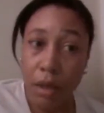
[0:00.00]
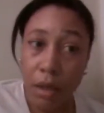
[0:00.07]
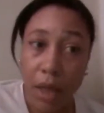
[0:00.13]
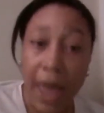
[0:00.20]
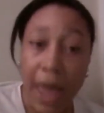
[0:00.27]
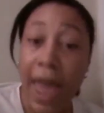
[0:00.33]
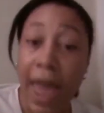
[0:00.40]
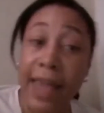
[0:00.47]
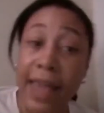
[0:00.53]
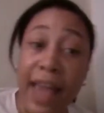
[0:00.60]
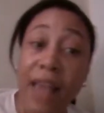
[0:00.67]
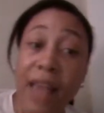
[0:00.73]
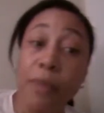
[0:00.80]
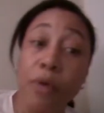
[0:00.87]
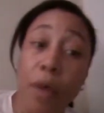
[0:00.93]
I had
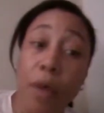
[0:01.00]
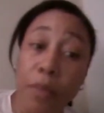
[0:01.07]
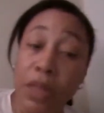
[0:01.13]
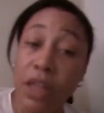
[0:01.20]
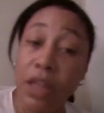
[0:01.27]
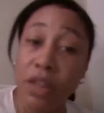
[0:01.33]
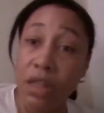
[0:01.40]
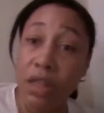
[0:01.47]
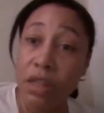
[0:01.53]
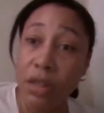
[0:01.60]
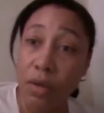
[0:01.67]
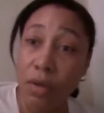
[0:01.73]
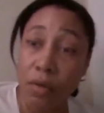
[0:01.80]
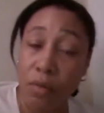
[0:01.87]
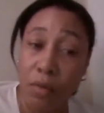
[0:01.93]
cable up in that shit
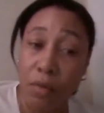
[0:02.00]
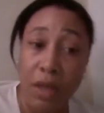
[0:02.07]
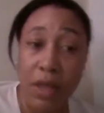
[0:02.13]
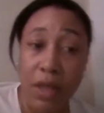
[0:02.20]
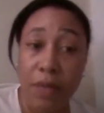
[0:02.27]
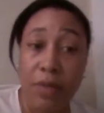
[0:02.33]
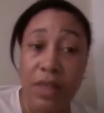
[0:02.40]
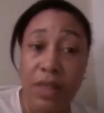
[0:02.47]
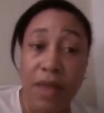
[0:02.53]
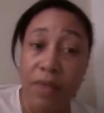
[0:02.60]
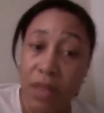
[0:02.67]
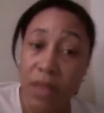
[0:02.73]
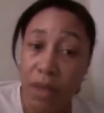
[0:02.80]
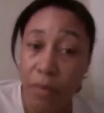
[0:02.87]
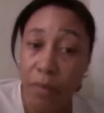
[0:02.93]
too, and it was never
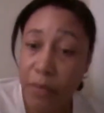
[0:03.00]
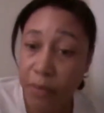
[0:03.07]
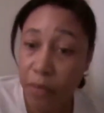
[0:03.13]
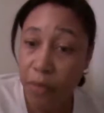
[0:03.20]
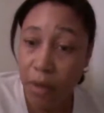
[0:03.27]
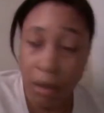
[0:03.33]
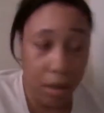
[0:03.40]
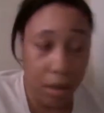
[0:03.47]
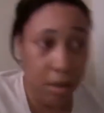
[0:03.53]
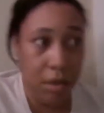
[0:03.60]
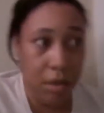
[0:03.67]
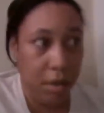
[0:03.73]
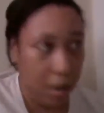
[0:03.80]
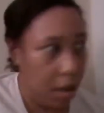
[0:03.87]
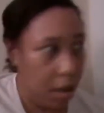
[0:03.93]
done before.
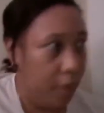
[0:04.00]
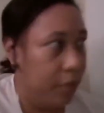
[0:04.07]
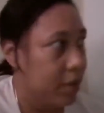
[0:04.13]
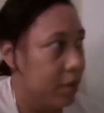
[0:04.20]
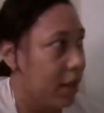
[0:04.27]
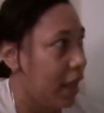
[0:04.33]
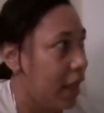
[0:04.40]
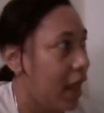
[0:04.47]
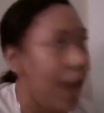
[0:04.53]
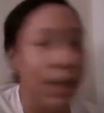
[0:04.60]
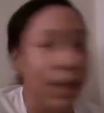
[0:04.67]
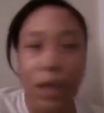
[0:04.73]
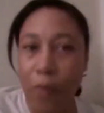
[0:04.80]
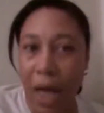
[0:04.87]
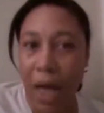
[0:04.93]
It's like, I
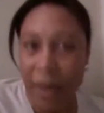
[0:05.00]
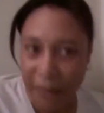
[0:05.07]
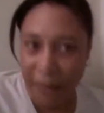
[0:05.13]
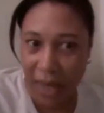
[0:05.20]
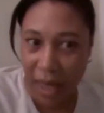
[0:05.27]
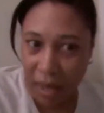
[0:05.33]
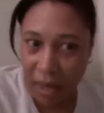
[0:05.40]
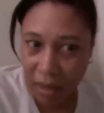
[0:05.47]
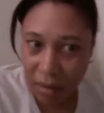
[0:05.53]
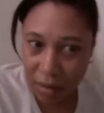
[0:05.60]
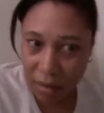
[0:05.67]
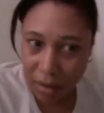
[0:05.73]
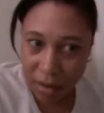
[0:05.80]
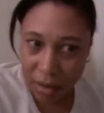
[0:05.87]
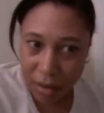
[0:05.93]
need Wi-Fi.
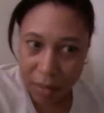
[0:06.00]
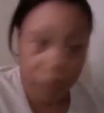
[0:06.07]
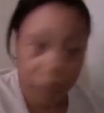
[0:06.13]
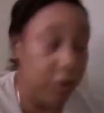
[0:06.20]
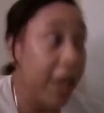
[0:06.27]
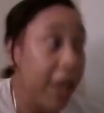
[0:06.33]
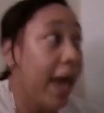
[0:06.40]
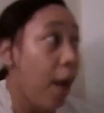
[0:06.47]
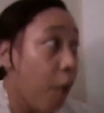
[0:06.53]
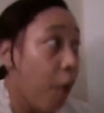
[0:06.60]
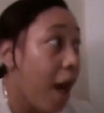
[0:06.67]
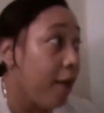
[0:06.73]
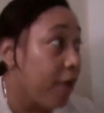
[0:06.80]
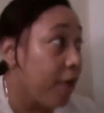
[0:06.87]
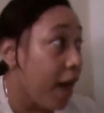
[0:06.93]
Do they got
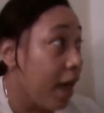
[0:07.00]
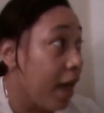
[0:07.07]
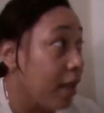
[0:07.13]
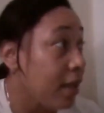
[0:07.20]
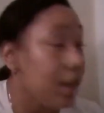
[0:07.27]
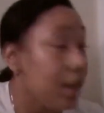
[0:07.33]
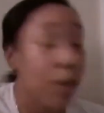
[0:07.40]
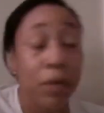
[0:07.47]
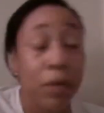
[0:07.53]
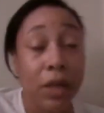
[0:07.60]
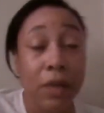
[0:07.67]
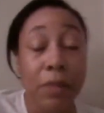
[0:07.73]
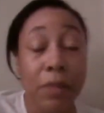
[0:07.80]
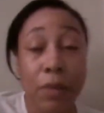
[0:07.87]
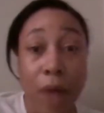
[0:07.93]
Wi-Fi? Did they want to
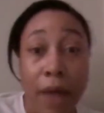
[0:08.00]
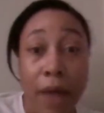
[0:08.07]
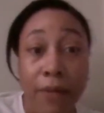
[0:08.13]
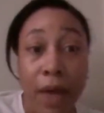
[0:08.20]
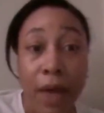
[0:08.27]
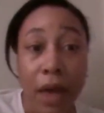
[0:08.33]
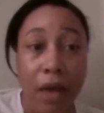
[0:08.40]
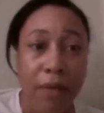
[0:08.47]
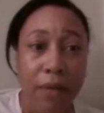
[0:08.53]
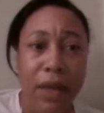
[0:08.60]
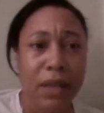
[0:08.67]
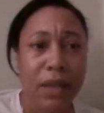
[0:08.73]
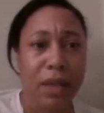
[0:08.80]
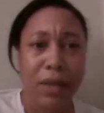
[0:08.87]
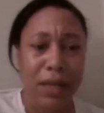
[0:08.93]
give me Wi-Fi? All right,
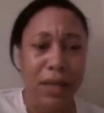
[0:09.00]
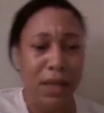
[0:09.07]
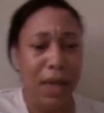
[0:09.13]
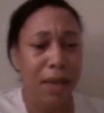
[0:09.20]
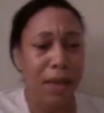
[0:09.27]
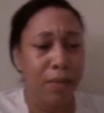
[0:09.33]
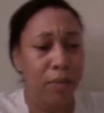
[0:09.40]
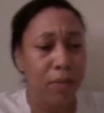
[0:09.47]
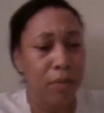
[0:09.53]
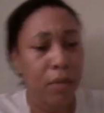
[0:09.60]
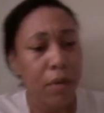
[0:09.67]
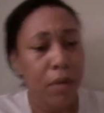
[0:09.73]
so I need cable.